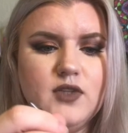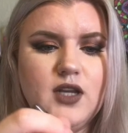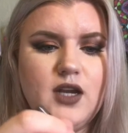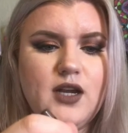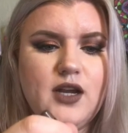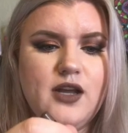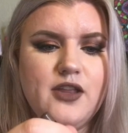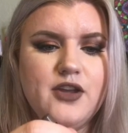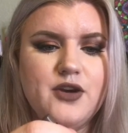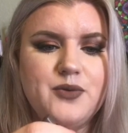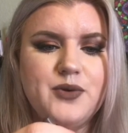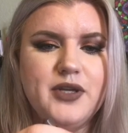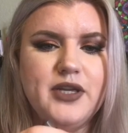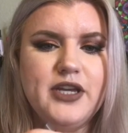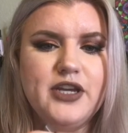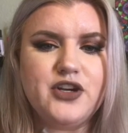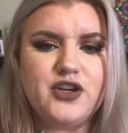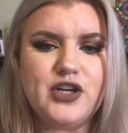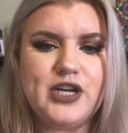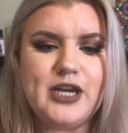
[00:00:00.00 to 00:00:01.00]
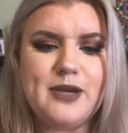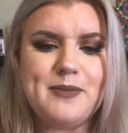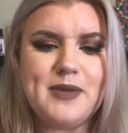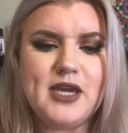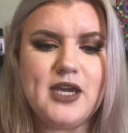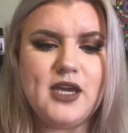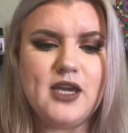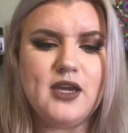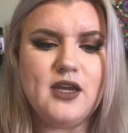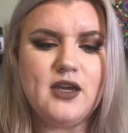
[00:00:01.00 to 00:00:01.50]
They're really
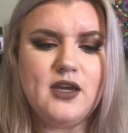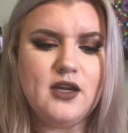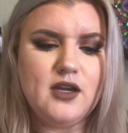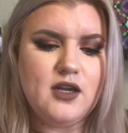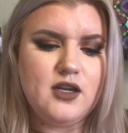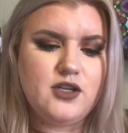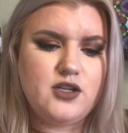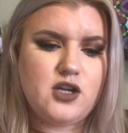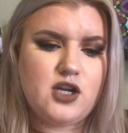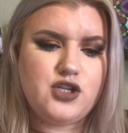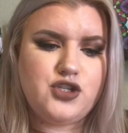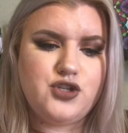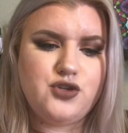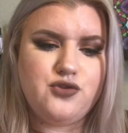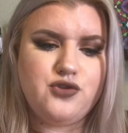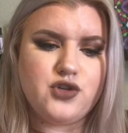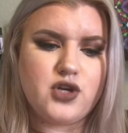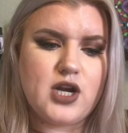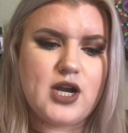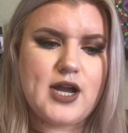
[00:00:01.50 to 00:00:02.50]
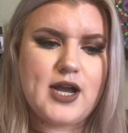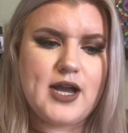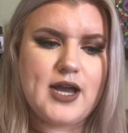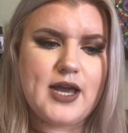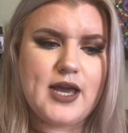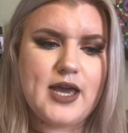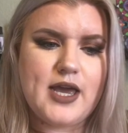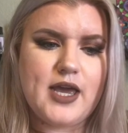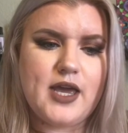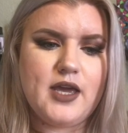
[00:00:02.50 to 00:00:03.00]
creamy, not too
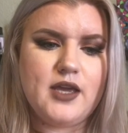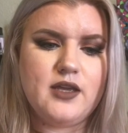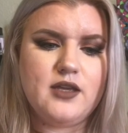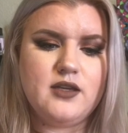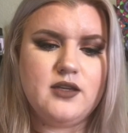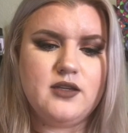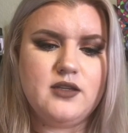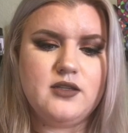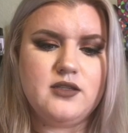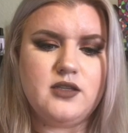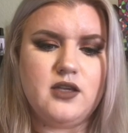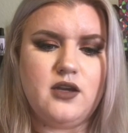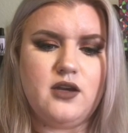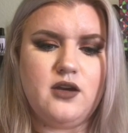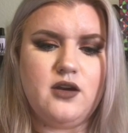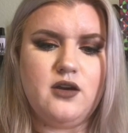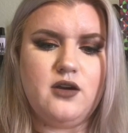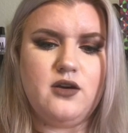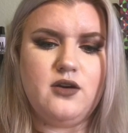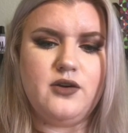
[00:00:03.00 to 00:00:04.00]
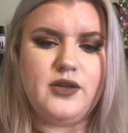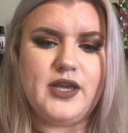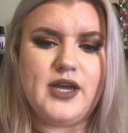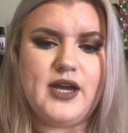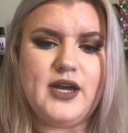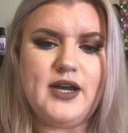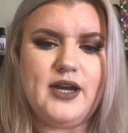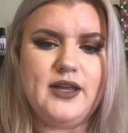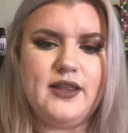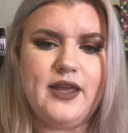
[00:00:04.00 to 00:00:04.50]
dry. So
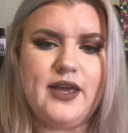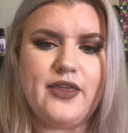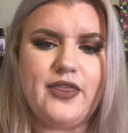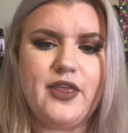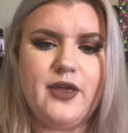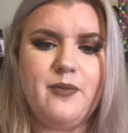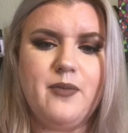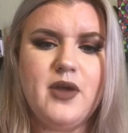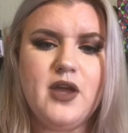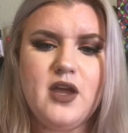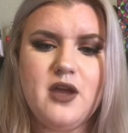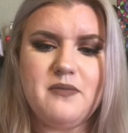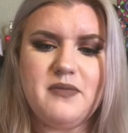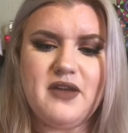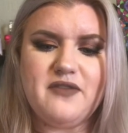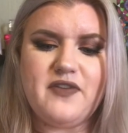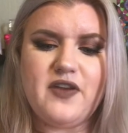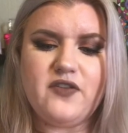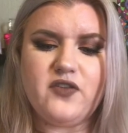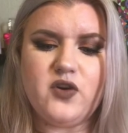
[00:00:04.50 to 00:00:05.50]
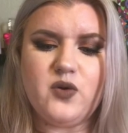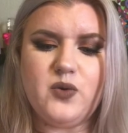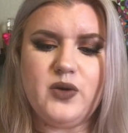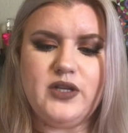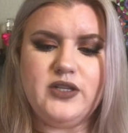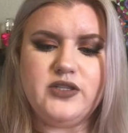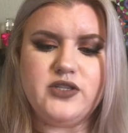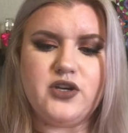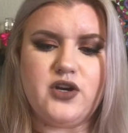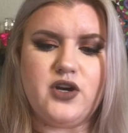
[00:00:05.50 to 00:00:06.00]
yeah, I like them. My favorite
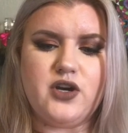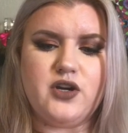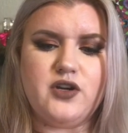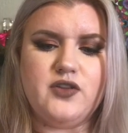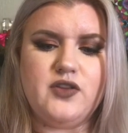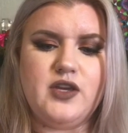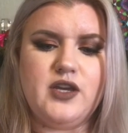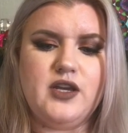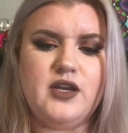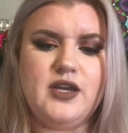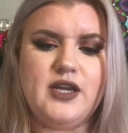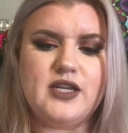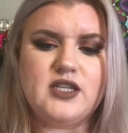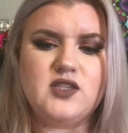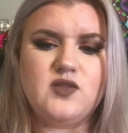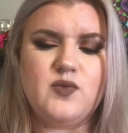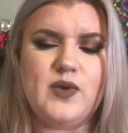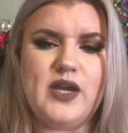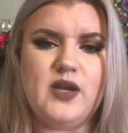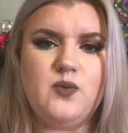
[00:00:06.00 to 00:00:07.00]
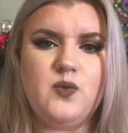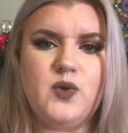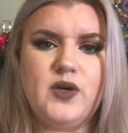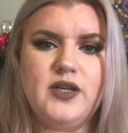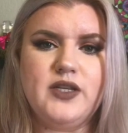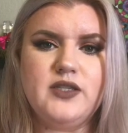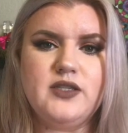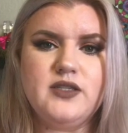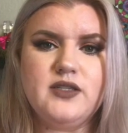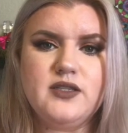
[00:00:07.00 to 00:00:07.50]
ones are the NYX suede
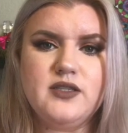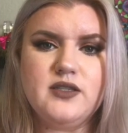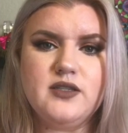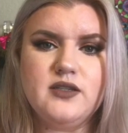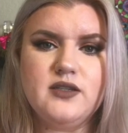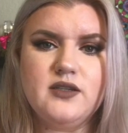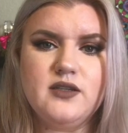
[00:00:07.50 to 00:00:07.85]
ones.